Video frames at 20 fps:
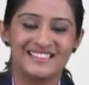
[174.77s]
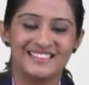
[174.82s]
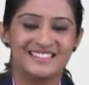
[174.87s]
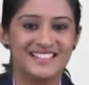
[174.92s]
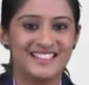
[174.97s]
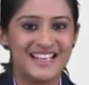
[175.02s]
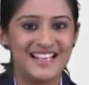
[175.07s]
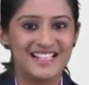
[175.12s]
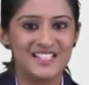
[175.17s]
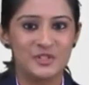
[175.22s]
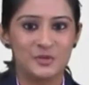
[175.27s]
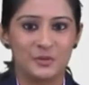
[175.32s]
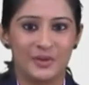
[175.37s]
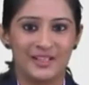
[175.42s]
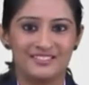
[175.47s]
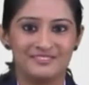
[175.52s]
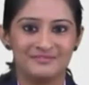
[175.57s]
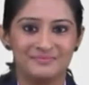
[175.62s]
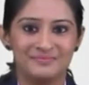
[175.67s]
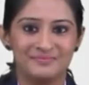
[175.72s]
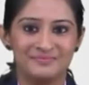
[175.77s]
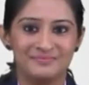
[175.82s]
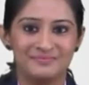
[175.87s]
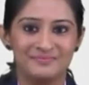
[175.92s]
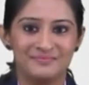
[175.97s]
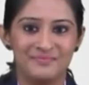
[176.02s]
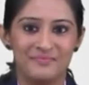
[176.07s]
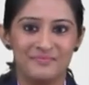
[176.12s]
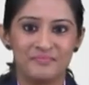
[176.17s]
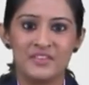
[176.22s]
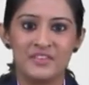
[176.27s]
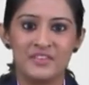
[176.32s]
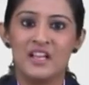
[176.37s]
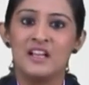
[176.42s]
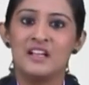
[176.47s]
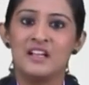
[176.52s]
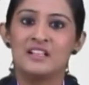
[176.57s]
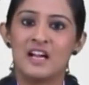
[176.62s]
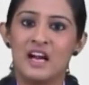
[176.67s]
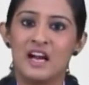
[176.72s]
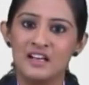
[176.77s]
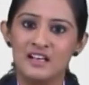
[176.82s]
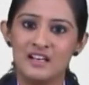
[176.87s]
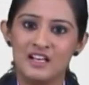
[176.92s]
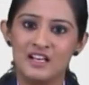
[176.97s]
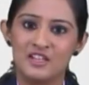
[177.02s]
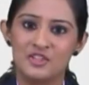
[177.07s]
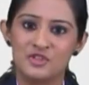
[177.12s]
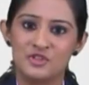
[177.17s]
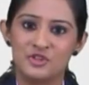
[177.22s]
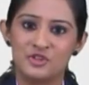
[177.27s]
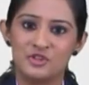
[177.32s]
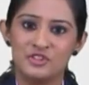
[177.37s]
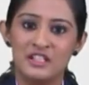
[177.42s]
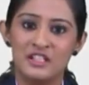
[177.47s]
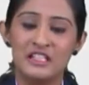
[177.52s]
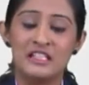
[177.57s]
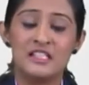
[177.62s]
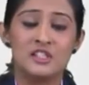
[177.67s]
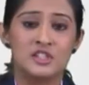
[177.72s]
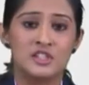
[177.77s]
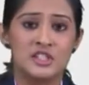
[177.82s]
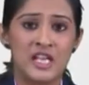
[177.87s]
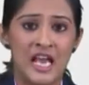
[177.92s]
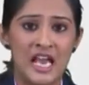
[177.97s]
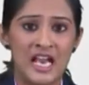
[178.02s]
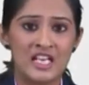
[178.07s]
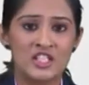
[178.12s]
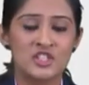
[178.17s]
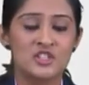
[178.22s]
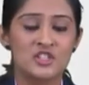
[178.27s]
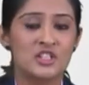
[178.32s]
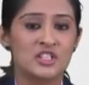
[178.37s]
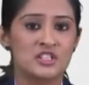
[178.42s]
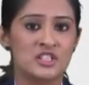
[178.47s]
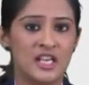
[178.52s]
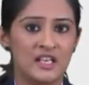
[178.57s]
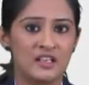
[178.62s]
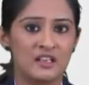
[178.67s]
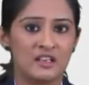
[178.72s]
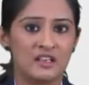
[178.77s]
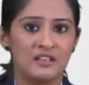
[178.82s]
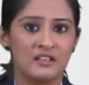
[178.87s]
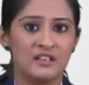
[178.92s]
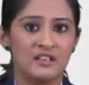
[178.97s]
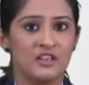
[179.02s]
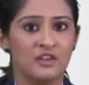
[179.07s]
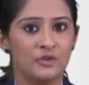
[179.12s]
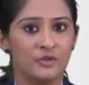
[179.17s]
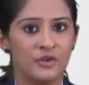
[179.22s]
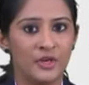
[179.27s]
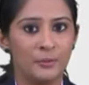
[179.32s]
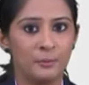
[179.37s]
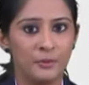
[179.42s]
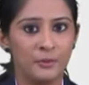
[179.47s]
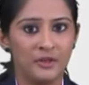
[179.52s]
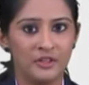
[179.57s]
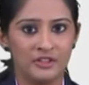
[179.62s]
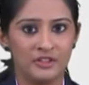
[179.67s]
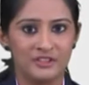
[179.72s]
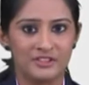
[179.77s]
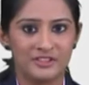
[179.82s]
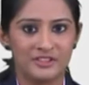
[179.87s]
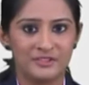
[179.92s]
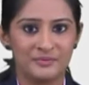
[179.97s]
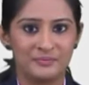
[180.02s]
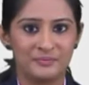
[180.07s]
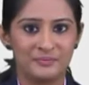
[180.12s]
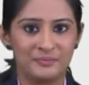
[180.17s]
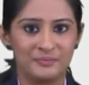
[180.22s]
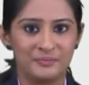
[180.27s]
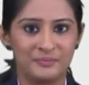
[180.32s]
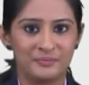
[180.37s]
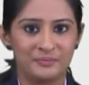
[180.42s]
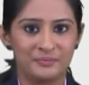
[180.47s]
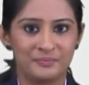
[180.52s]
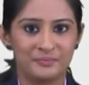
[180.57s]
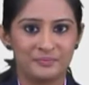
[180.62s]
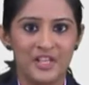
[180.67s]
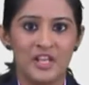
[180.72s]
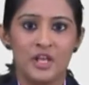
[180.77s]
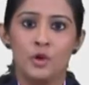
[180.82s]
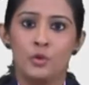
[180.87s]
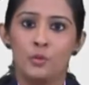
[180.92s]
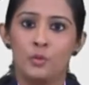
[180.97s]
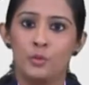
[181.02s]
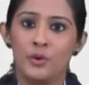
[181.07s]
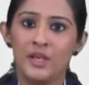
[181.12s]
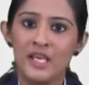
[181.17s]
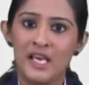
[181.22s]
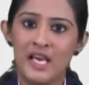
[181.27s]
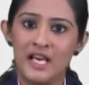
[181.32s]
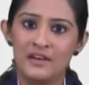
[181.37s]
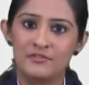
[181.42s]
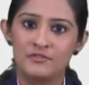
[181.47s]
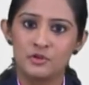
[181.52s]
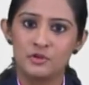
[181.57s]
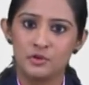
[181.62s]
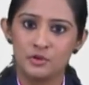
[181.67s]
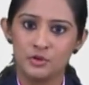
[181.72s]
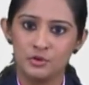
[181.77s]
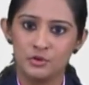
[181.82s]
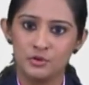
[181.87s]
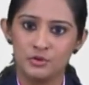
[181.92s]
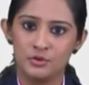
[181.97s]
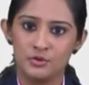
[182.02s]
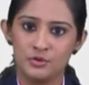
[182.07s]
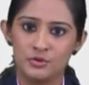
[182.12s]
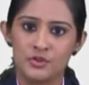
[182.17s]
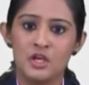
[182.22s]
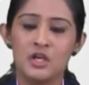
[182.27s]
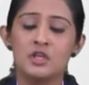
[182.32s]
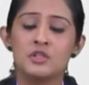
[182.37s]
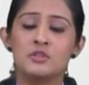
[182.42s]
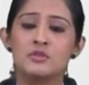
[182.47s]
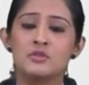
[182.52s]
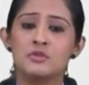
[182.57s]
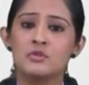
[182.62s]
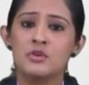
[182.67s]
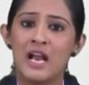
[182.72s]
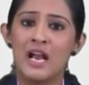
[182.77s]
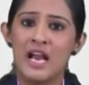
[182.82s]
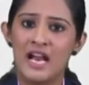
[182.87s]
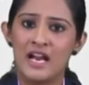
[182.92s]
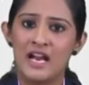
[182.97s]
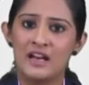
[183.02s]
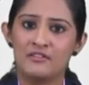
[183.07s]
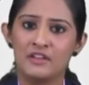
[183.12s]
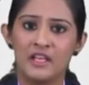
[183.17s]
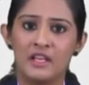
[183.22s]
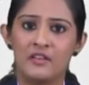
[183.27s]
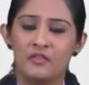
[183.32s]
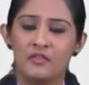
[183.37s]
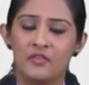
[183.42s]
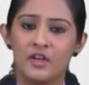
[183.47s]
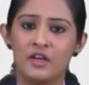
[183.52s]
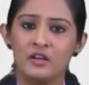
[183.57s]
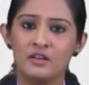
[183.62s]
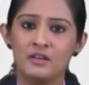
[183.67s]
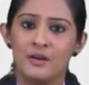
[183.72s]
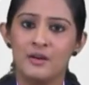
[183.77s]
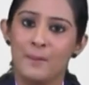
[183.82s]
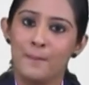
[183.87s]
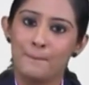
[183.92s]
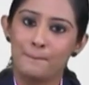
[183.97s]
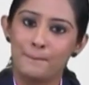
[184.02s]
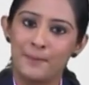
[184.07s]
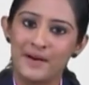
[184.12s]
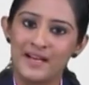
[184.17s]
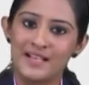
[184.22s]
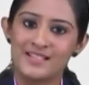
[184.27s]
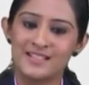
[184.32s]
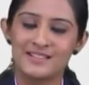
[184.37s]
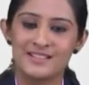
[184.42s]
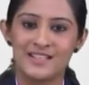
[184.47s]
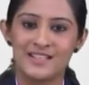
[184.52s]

The next one. Karan Arjun dash taken rebirth. We have to use to have in the present